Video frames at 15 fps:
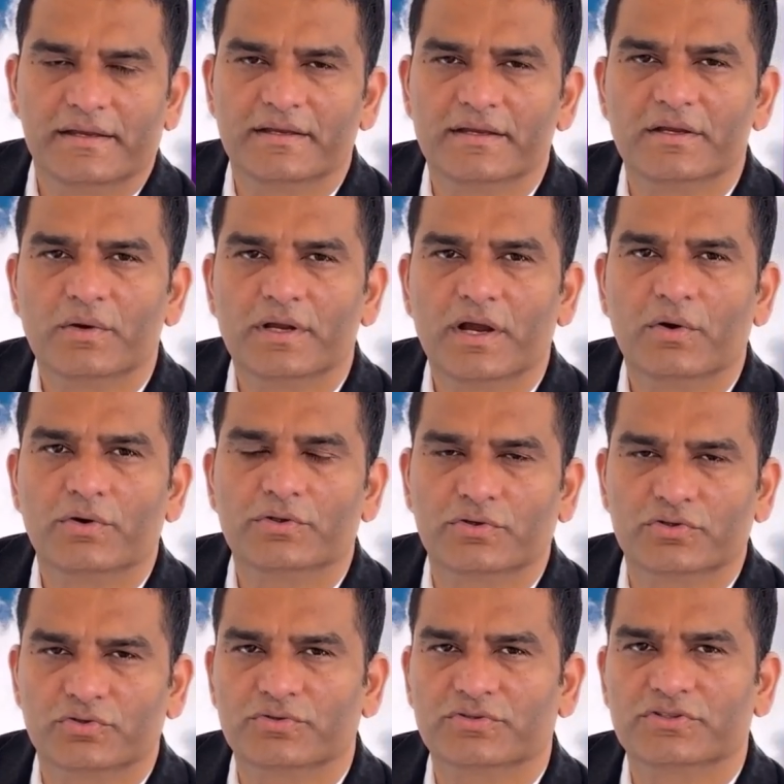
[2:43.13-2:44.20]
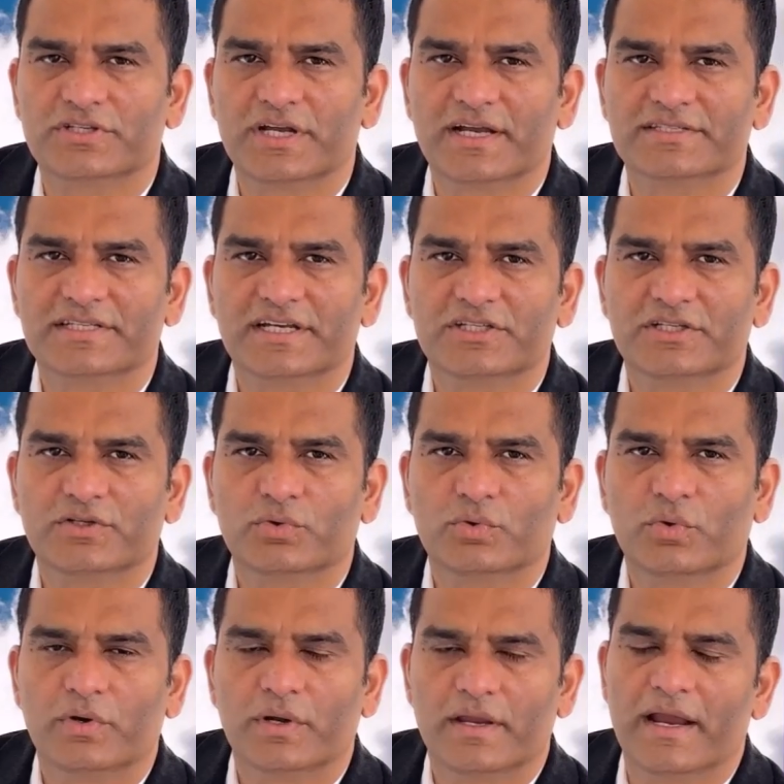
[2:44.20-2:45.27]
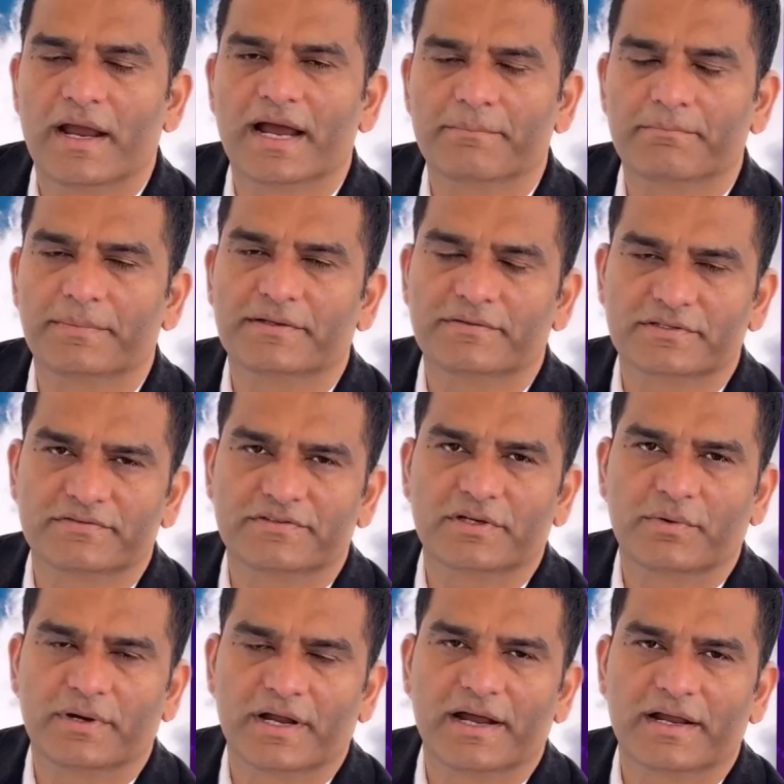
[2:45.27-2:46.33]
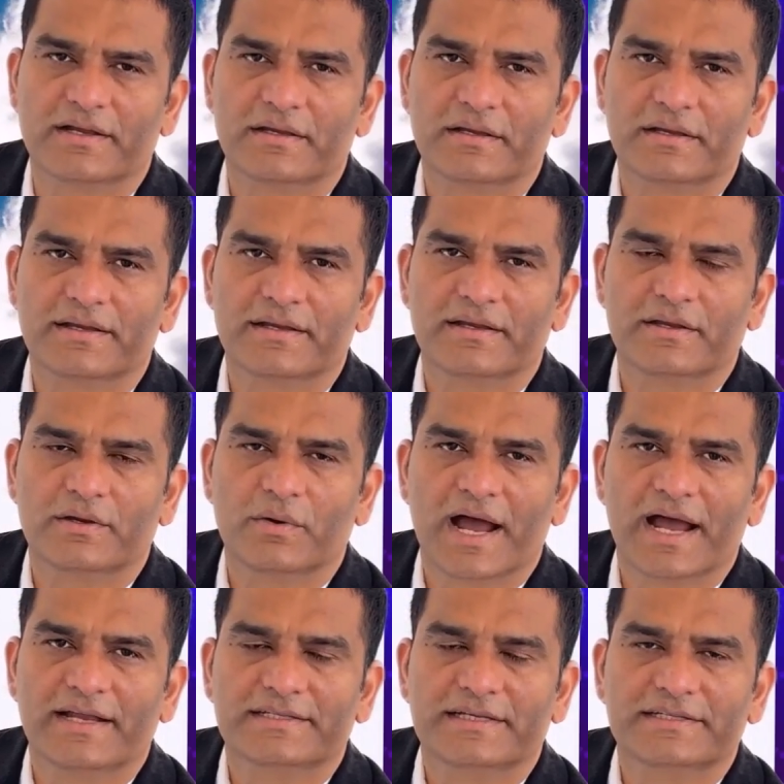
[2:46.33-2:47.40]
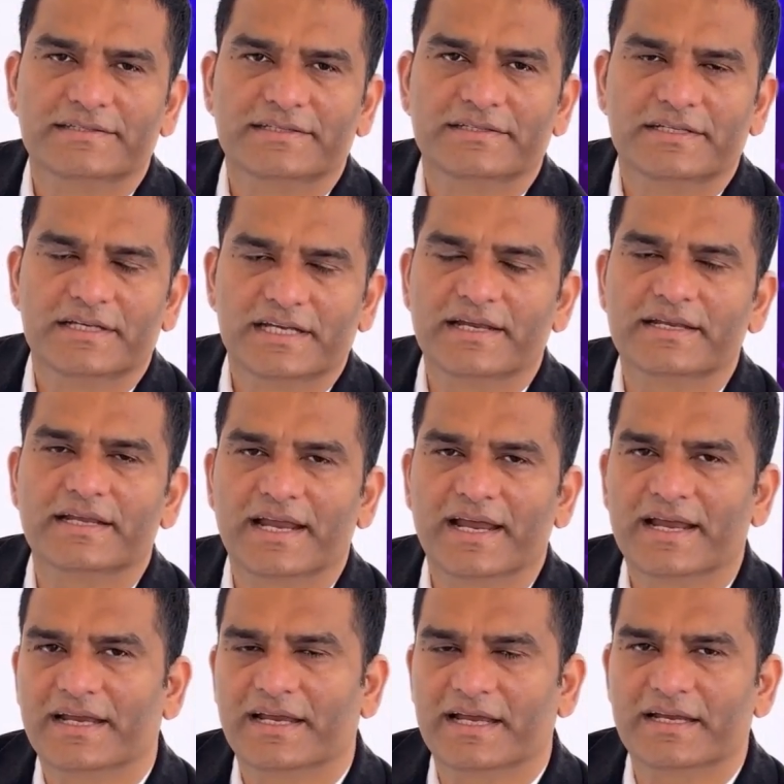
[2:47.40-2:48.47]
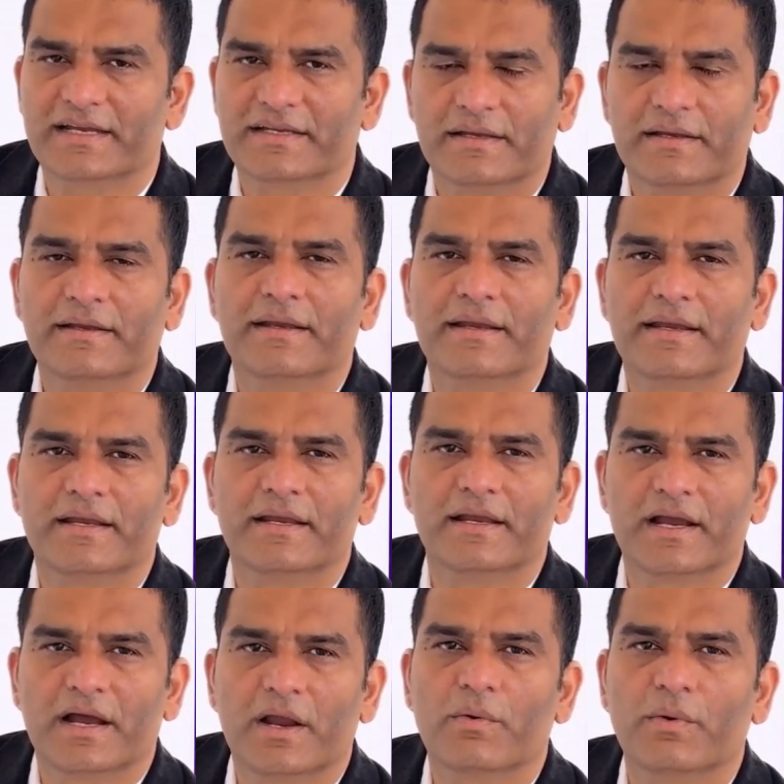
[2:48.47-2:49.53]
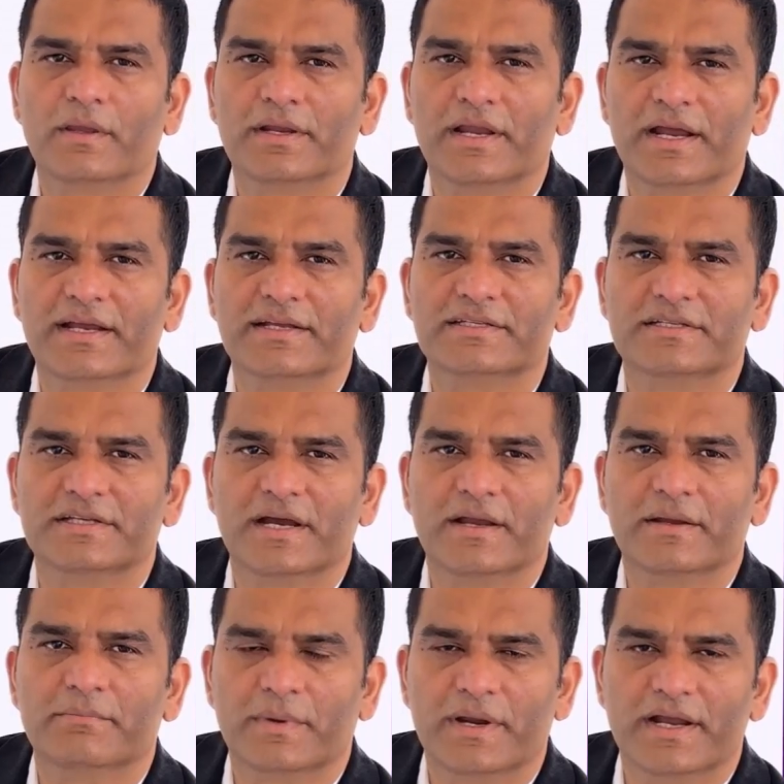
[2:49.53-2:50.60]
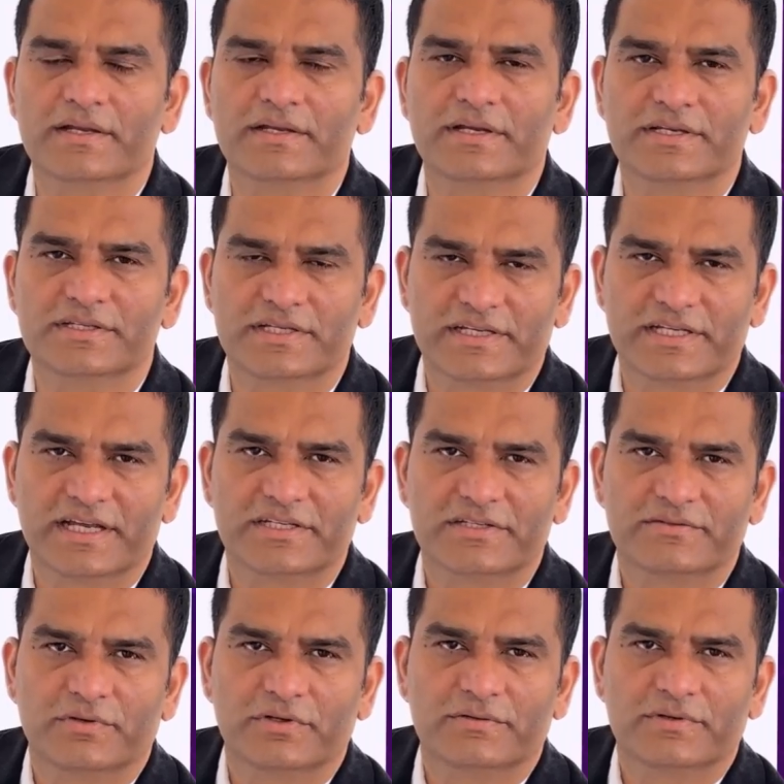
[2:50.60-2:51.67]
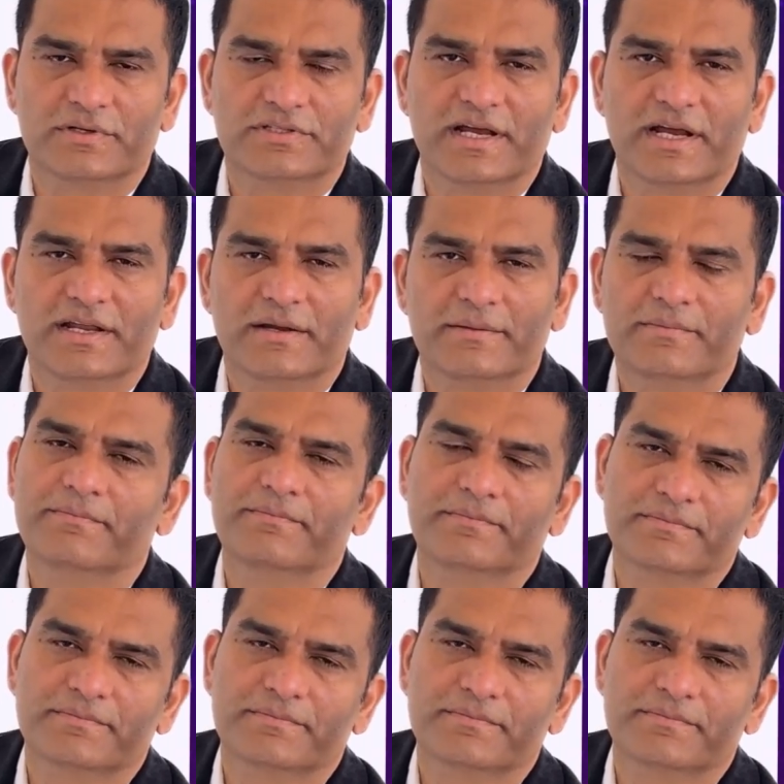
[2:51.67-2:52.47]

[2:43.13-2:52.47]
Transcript: You can also use transaction code ME51N to access the screen directly. Now, let us start by entering details for the first item.